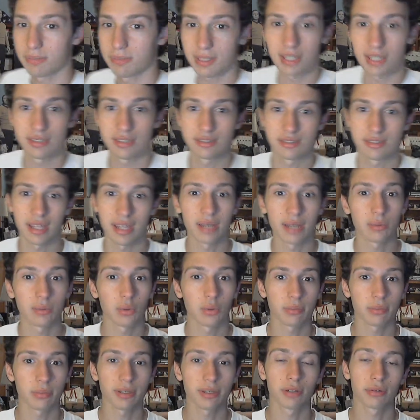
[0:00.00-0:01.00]
because they
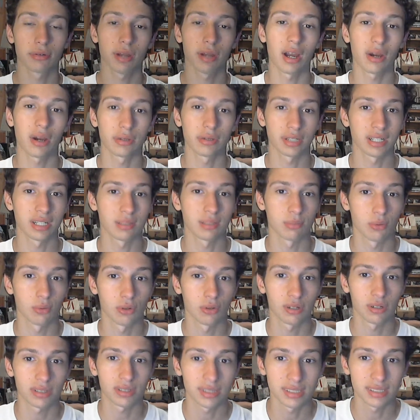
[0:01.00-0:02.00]
won't be around
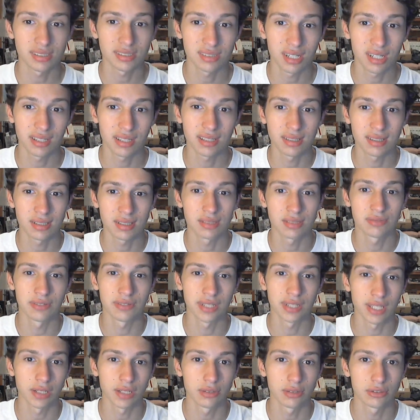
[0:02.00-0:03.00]
anymore, at least not in these
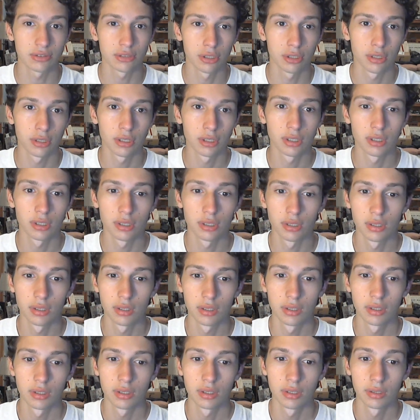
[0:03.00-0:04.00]
videos.
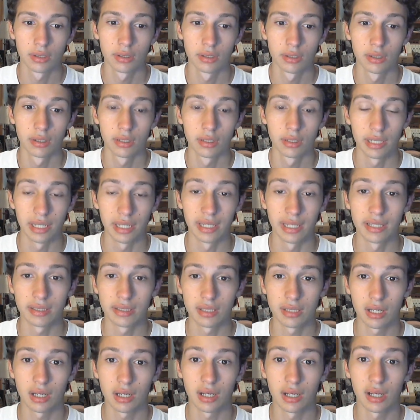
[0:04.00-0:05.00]

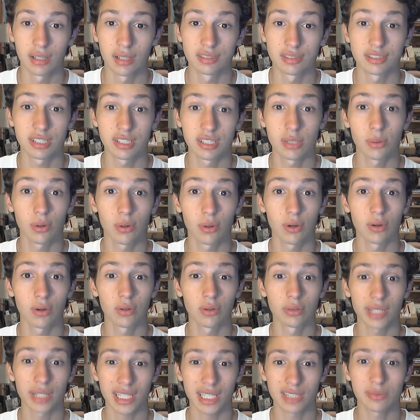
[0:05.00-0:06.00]
And I'll see you
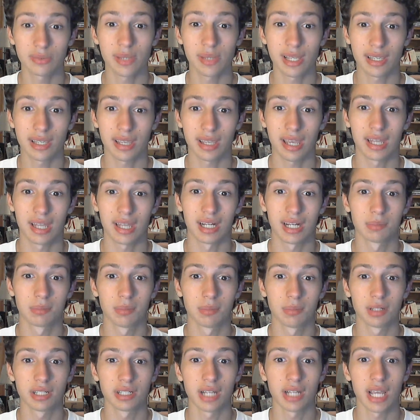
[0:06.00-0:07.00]
all next week, and on
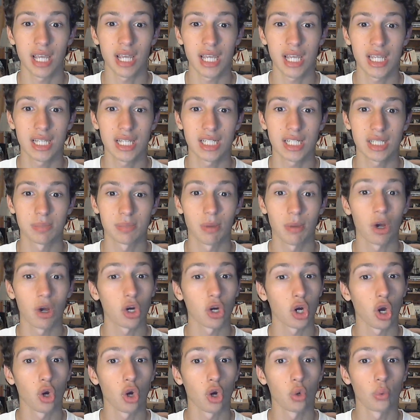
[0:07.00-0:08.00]
Monday,
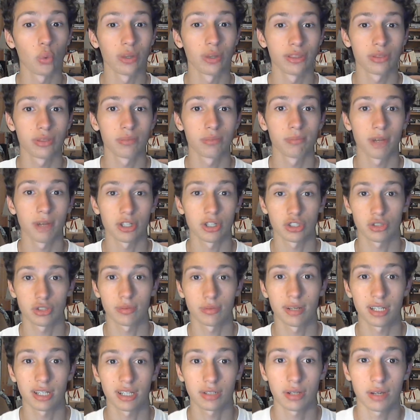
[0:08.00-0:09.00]
tomorrow with
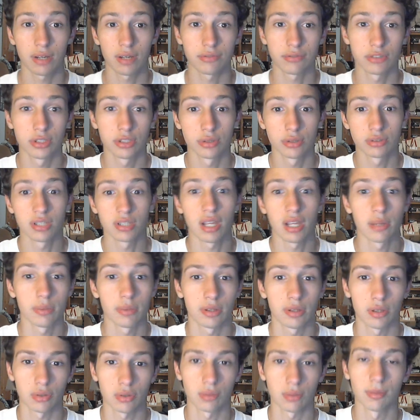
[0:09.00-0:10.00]
Modular Minecraft, Tuesday
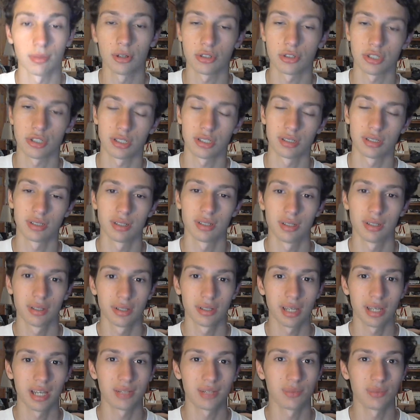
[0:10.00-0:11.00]
with Locomotion,
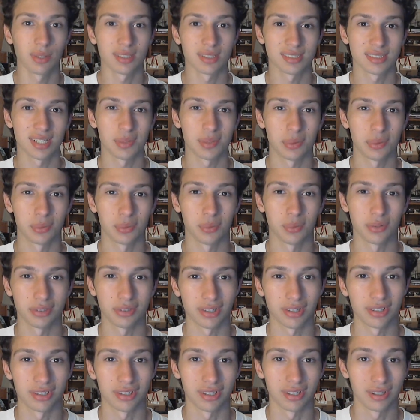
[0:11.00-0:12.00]
and Wednesday with War
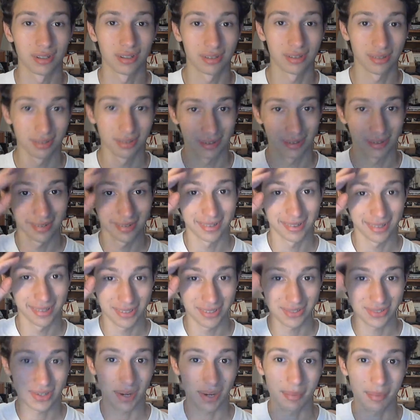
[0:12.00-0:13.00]
Thunder.
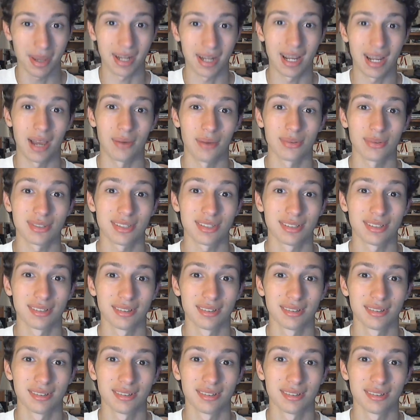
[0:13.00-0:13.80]
Trayman out.